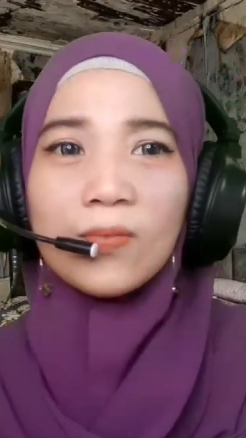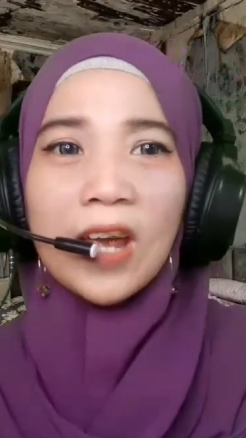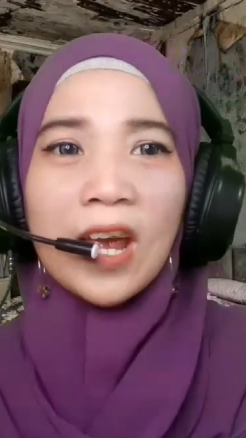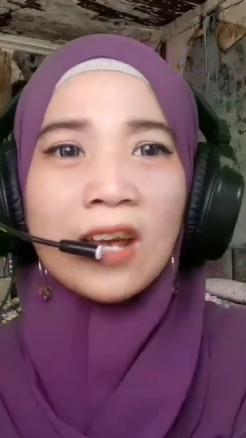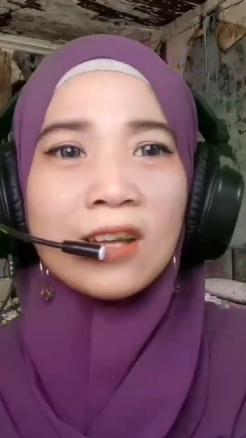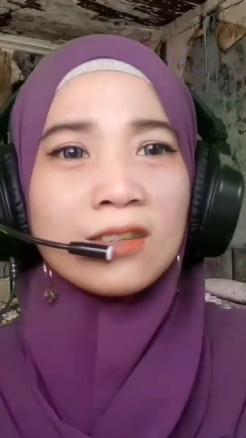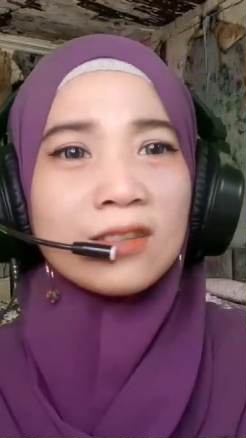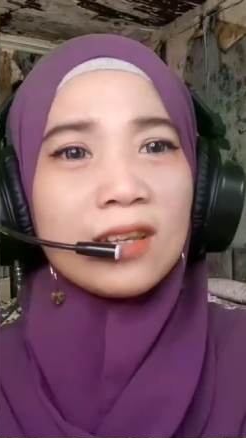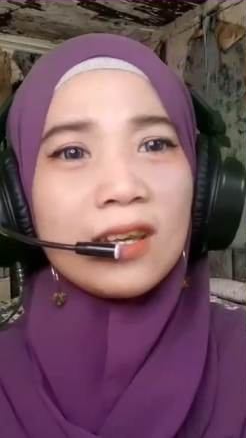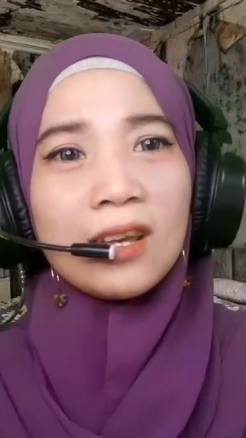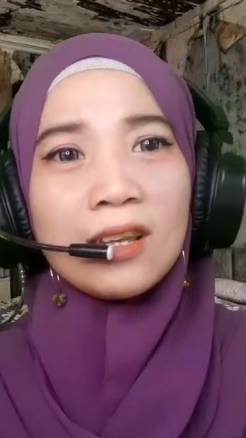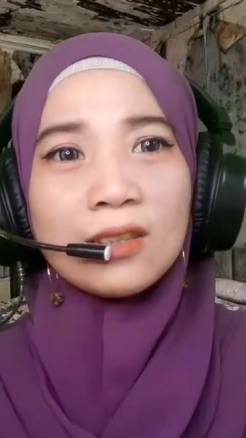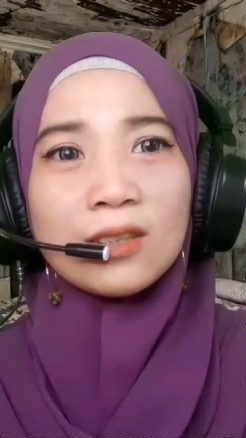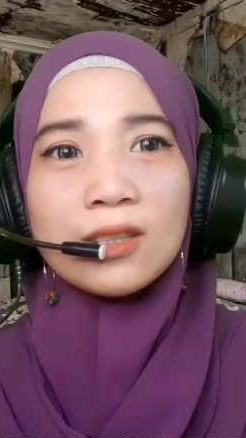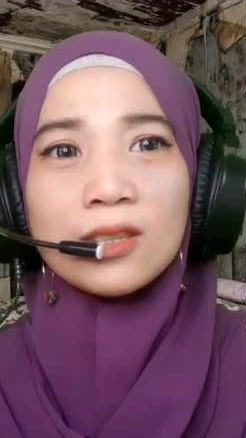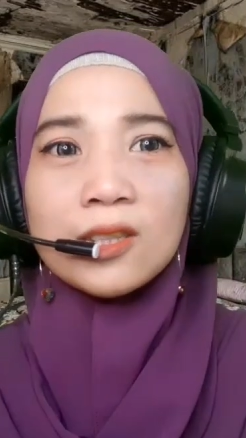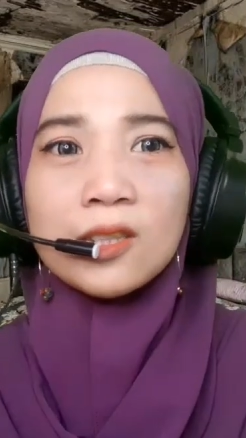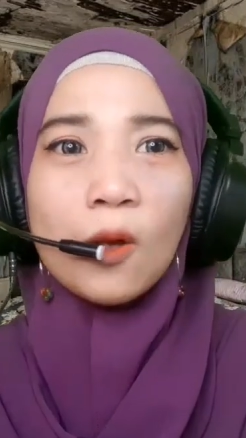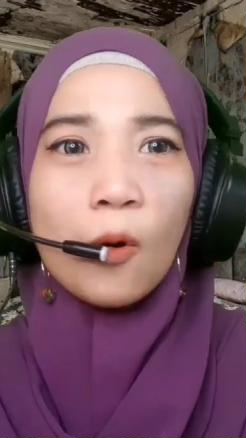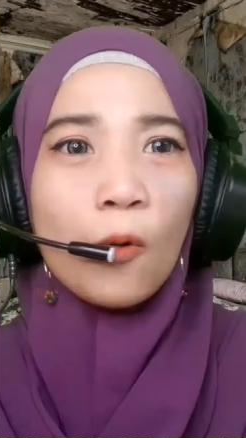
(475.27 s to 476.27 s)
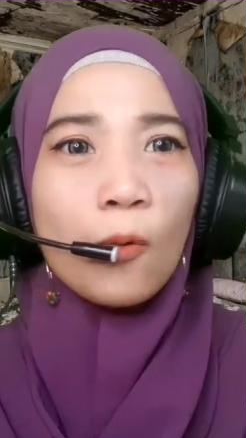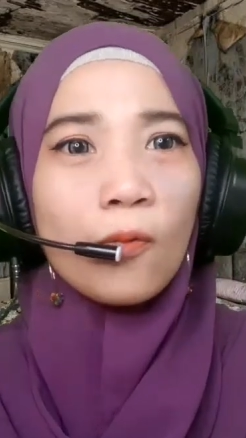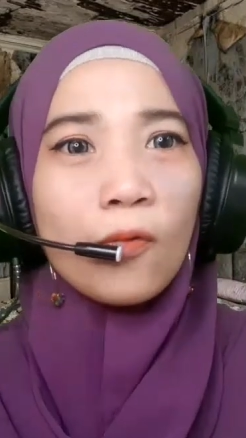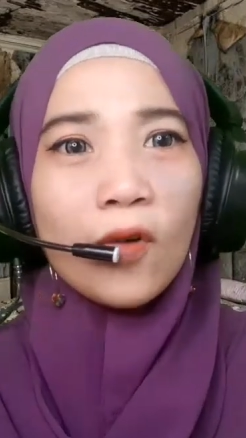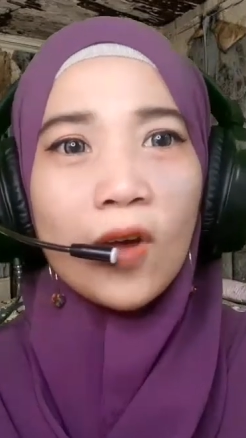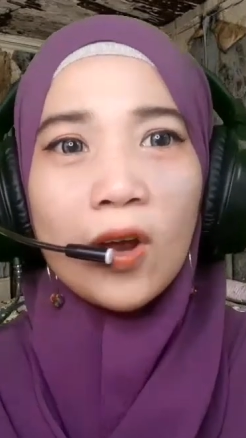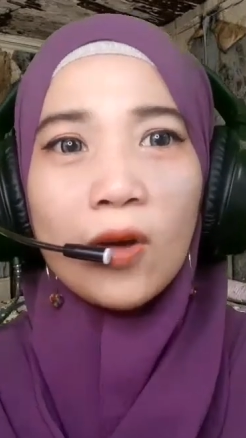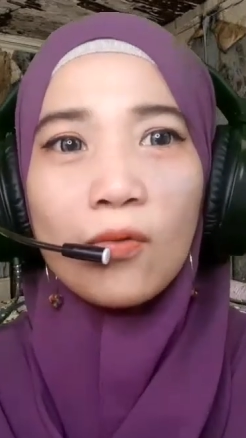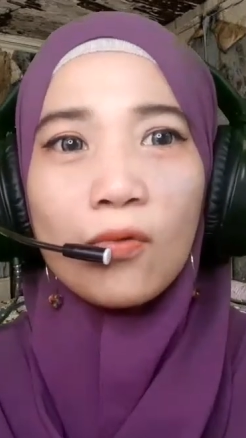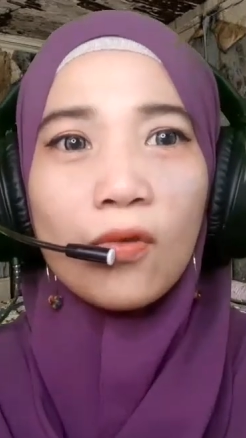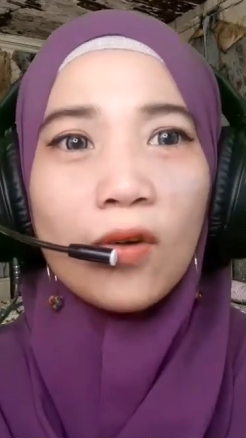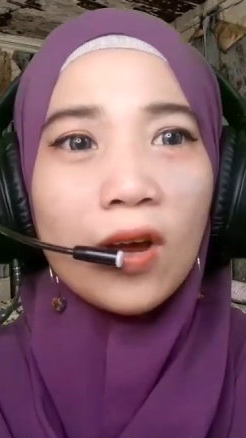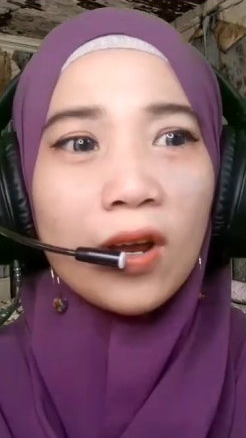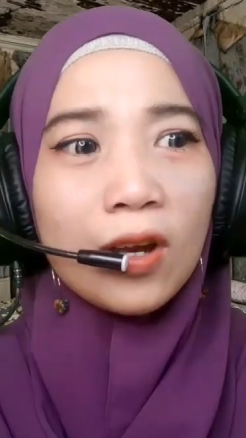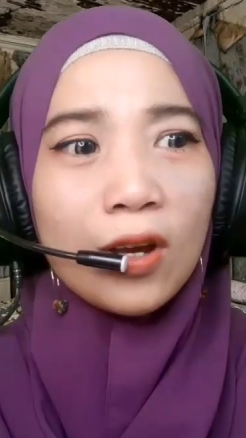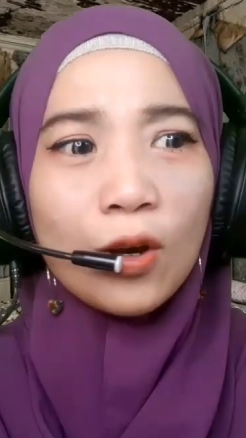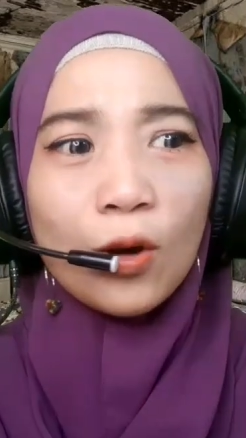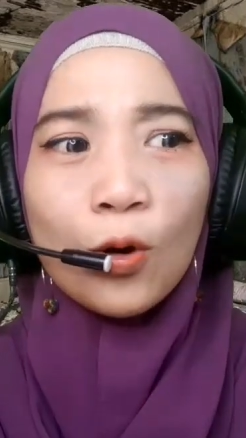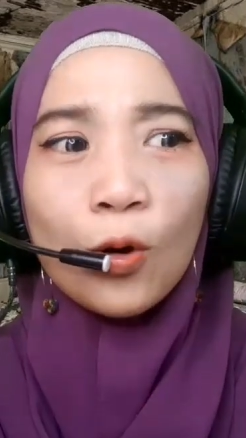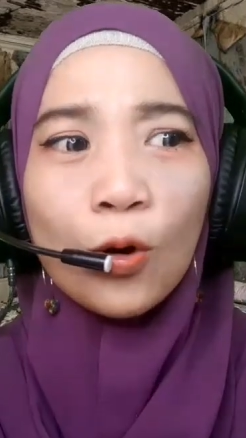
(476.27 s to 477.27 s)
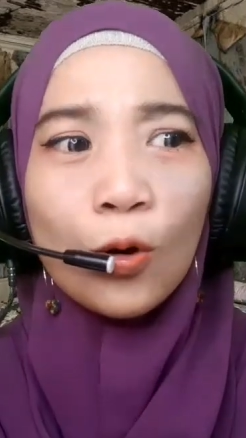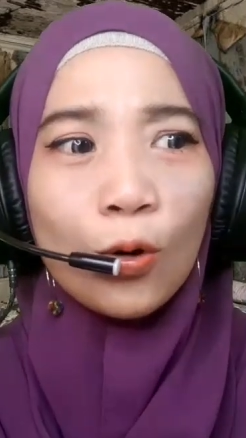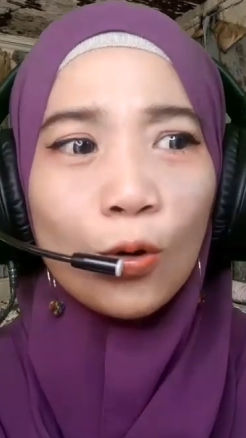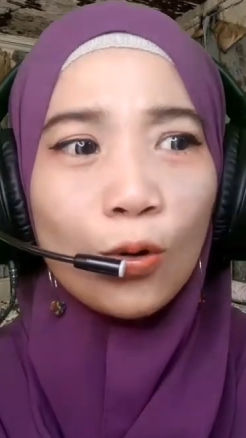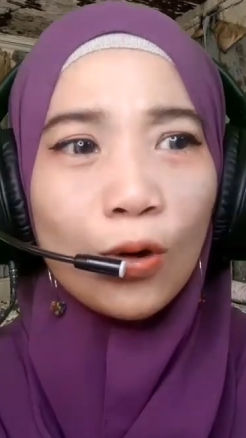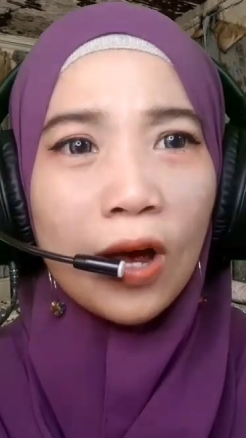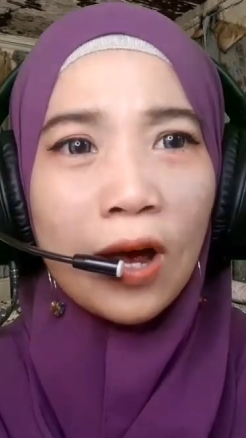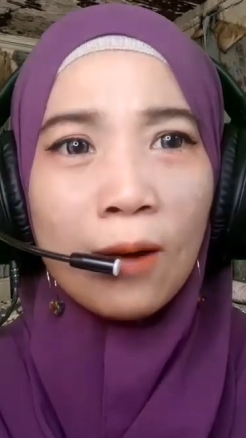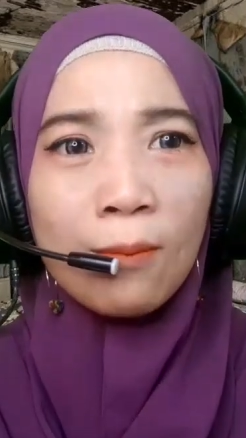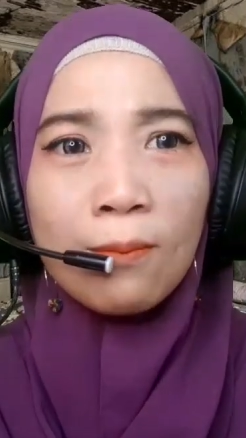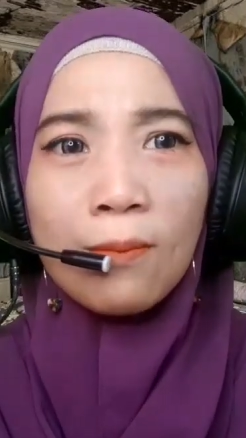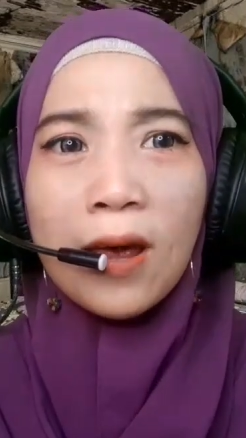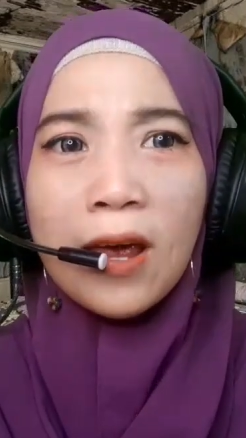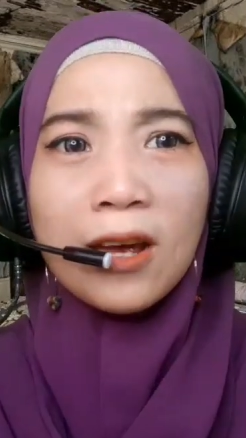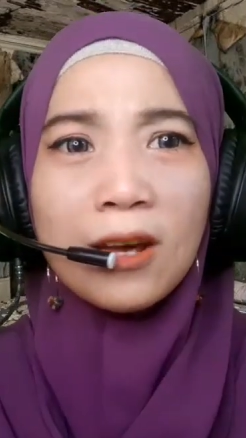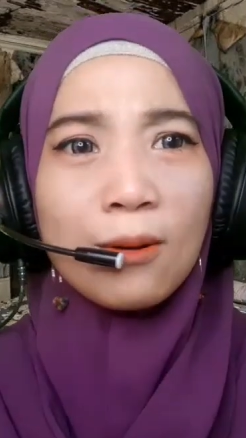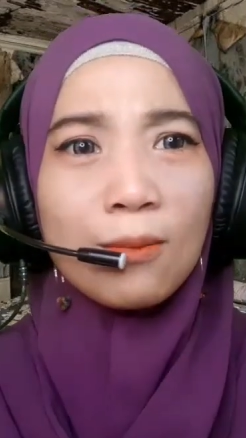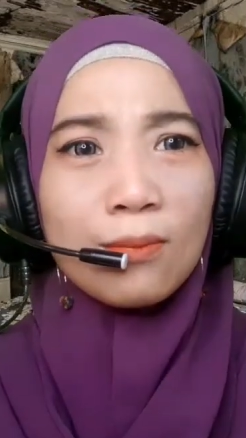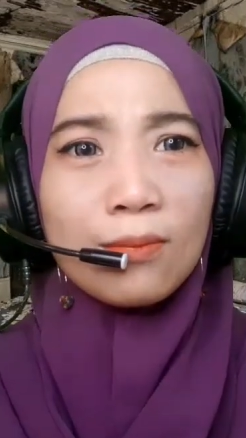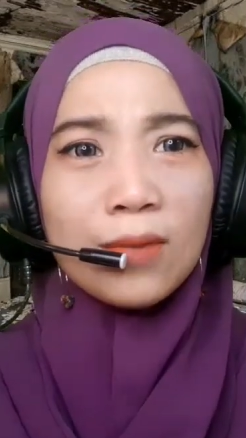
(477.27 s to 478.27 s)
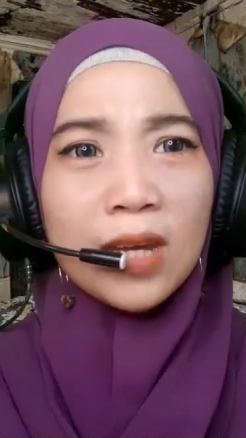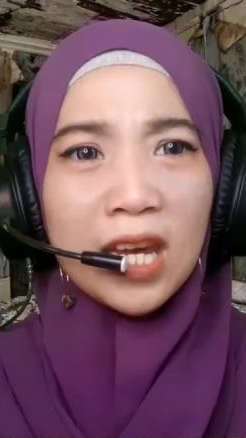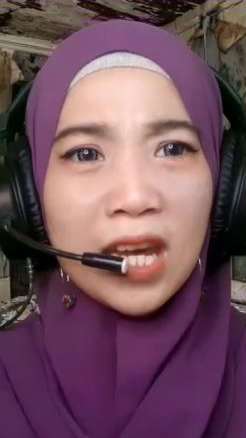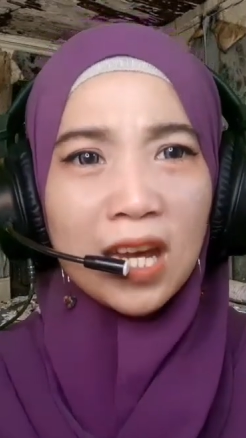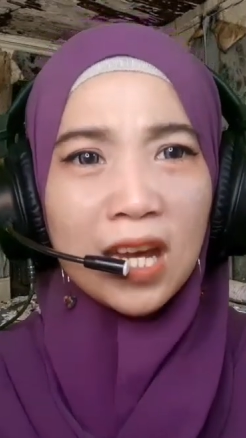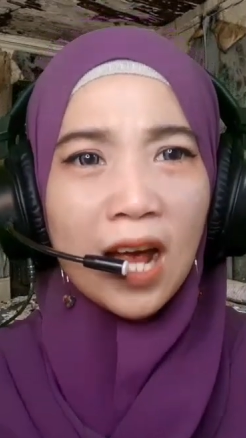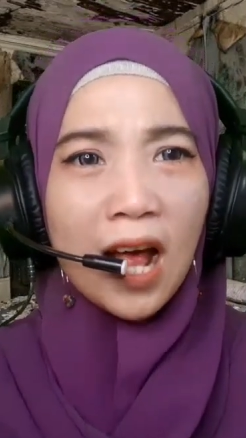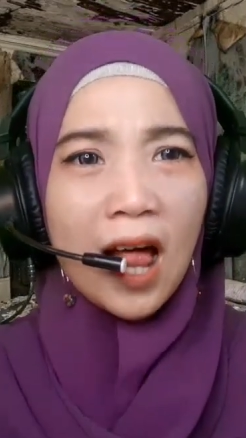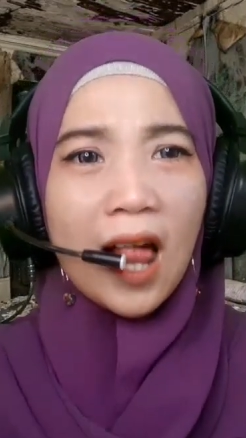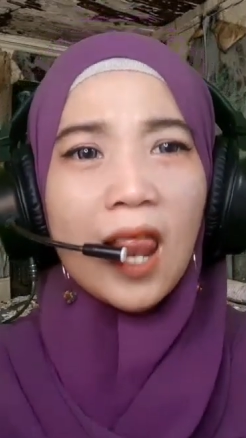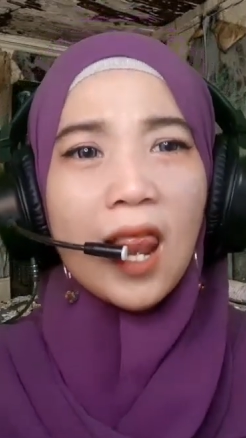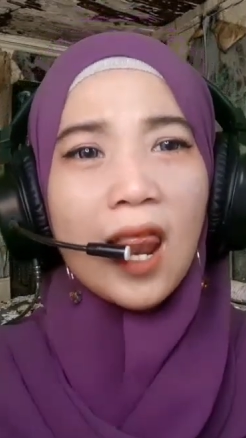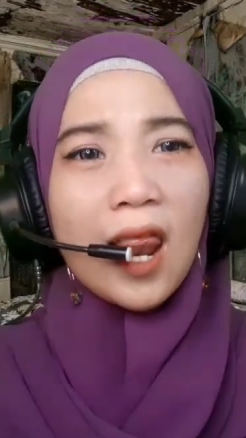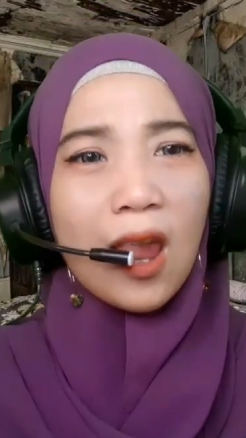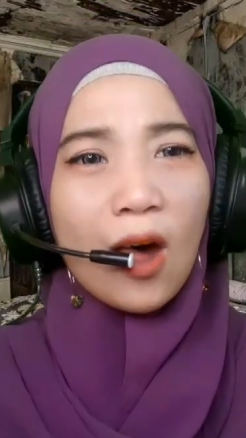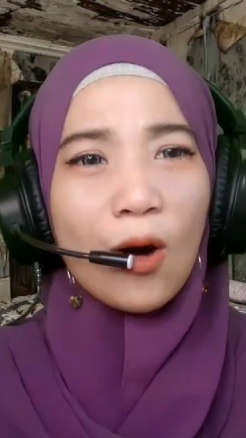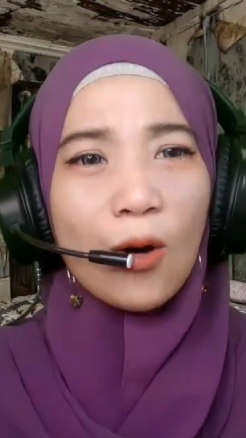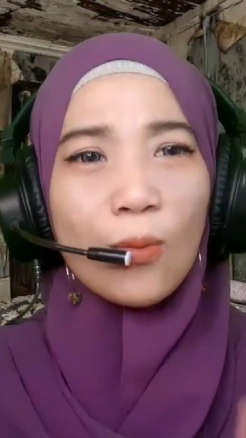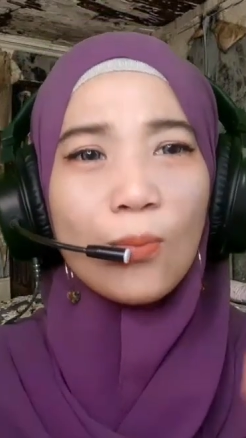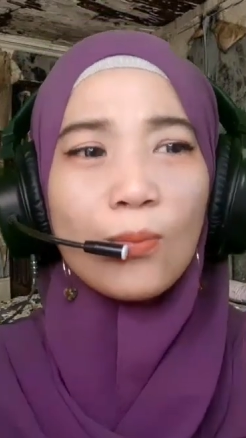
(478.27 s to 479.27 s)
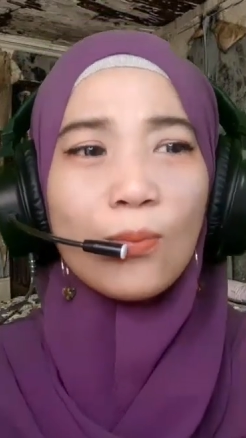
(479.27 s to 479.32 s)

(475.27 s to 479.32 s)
and it's so very, very cool and make me love